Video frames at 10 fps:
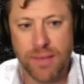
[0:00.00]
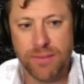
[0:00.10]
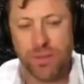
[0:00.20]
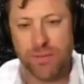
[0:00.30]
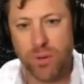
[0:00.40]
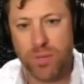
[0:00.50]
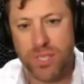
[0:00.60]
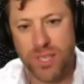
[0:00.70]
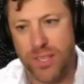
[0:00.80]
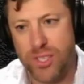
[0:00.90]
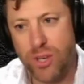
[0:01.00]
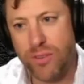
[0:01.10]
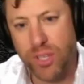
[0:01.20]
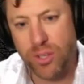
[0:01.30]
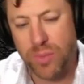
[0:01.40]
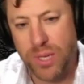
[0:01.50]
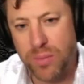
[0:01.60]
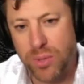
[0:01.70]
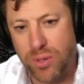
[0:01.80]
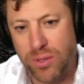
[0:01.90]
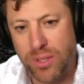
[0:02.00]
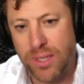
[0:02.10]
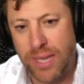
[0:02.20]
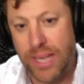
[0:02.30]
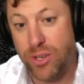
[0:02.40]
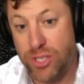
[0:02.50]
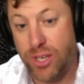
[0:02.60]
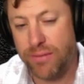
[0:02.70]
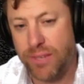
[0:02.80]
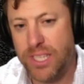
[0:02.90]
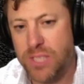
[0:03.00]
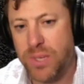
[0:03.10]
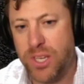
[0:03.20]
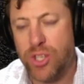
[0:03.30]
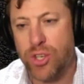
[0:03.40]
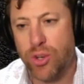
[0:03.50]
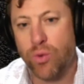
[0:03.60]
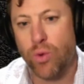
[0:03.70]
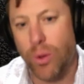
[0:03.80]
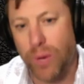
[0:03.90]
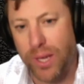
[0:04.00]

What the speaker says: you're focusing on serving other people and you're suffering, it's because you're growing.